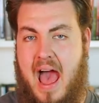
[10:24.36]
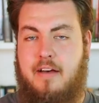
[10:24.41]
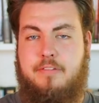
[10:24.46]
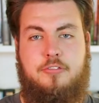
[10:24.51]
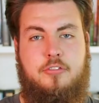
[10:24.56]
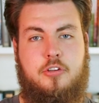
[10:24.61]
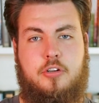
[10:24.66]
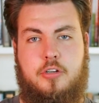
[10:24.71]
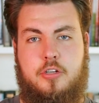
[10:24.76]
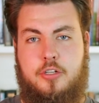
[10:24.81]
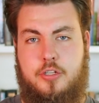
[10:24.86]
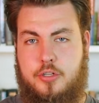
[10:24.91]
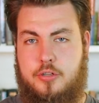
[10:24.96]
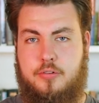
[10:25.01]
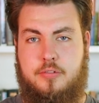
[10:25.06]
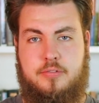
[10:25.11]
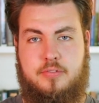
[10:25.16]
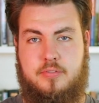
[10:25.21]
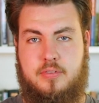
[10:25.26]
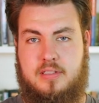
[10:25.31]
after
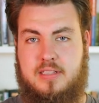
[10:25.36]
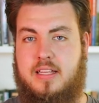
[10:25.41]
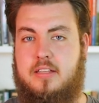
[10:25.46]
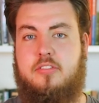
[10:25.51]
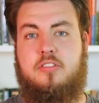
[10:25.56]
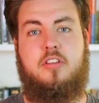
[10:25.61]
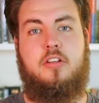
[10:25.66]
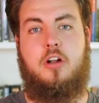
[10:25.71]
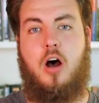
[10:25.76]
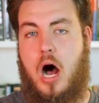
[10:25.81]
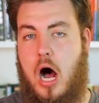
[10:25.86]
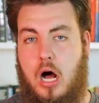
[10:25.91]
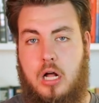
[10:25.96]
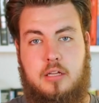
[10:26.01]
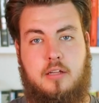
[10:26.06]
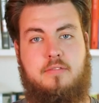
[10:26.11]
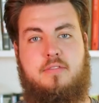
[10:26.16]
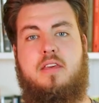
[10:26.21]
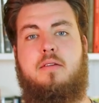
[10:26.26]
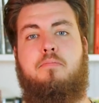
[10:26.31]
you've listed
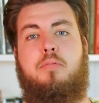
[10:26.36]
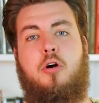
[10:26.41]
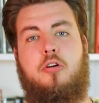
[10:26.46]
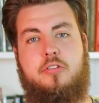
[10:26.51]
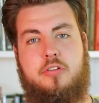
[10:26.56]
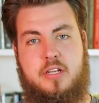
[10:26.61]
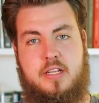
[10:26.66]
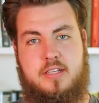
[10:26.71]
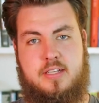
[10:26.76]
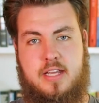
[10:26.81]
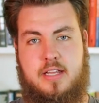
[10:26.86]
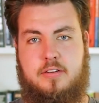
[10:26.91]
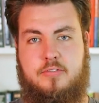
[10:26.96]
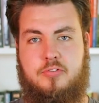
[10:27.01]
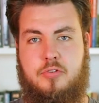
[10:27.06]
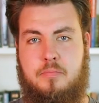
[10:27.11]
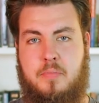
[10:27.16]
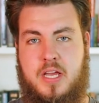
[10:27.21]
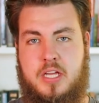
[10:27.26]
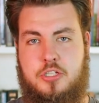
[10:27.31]
all of the pertinent
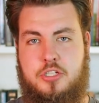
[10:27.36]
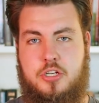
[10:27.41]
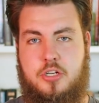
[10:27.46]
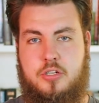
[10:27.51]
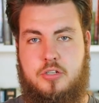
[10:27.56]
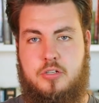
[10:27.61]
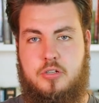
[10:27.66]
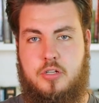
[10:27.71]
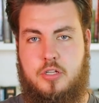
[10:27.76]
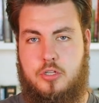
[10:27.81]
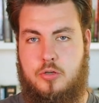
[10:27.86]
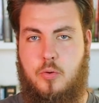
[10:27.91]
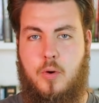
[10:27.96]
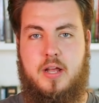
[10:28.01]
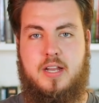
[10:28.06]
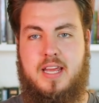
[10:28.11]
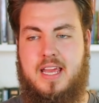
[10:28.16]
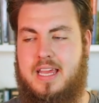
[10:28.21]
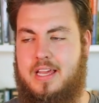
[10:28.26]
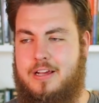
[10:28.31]
information, you
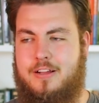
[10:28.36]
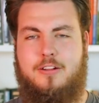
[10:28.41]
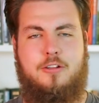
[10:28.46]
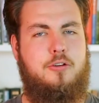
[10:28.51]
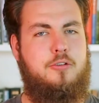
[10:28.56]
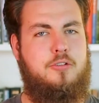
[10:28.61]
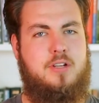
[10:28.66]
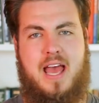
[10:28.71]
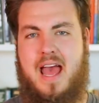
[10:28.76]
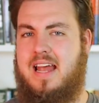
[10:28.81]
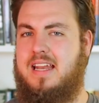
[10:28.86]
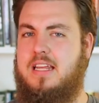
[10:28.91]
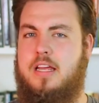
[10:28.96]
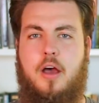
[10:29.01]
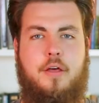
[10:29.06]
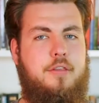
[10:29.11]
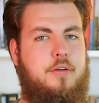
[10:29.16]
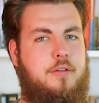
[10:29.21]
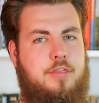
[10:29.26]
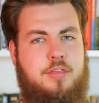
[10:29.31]
want to include any
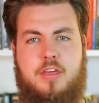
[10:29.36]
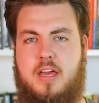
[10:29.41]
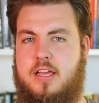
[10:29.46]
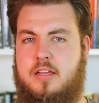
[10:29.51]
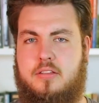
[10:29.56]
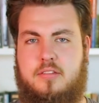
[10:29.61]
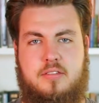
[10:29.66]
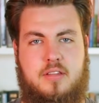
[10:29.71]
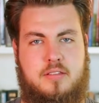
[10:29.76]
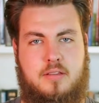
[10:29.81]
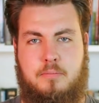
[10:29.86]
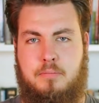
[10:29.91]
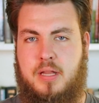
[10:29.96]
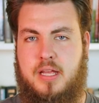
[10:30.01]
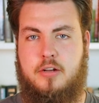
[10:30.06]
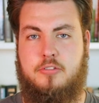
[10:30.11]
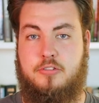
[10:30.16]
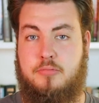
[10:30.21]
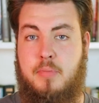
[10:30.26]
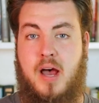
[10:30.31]
other things that the
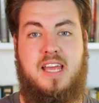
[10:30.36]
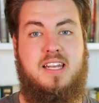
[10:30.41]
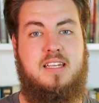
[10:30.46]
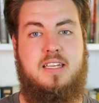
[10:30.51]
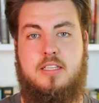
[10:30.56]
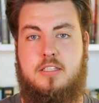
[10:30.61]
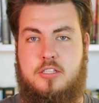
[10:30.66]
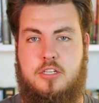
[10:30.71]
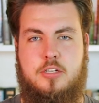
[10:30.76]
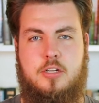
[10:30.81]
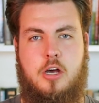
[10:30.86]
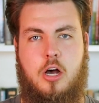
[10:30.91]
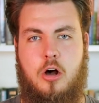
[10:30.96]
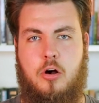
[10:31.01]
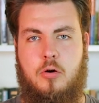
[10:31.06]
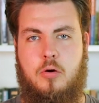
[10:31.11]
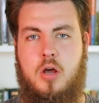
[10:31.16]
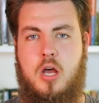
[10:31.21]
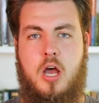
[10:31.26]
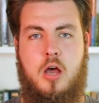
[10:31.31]
players might need to
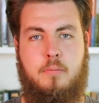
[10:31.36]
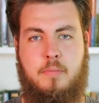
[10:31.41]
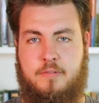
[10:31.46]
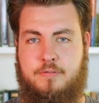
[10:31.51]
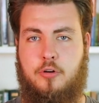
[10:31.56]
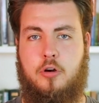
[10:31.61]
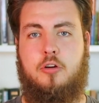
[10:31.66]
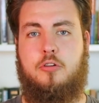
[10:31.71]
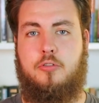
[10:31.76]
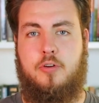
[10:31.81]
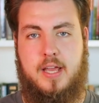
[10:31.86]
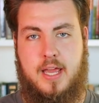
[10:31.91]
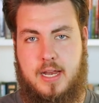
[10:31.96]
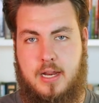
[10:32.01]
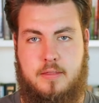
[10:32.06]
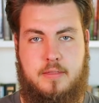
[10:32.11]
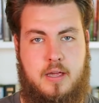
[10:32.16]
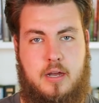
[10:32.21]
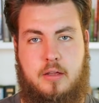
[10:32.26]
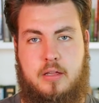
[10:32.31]
know before
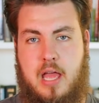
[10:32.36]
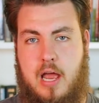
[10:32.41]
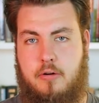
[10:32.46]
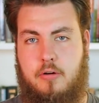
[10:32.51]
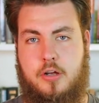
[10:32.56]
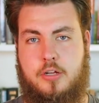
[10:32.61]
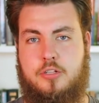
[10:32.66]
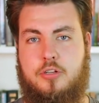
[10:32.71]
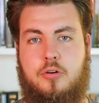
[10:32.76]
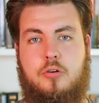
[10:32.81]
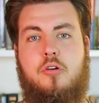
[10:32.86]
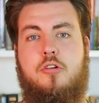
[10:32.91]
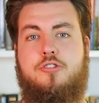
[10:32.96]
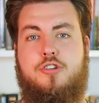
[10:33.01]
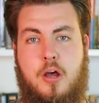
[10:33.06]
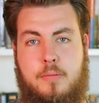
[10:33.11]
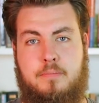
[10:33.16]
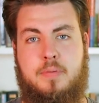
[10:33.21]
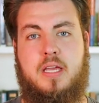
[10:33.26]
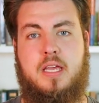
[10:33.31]
creating their character or
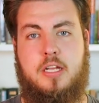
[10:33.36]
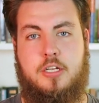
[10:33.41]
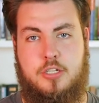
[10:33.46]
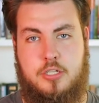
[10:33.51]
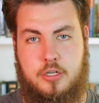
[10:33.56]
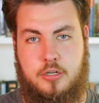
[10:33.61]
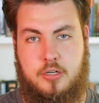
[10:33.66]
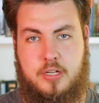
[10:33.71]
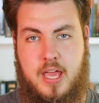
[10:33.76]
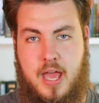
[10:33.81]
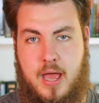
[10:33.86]
jumping into your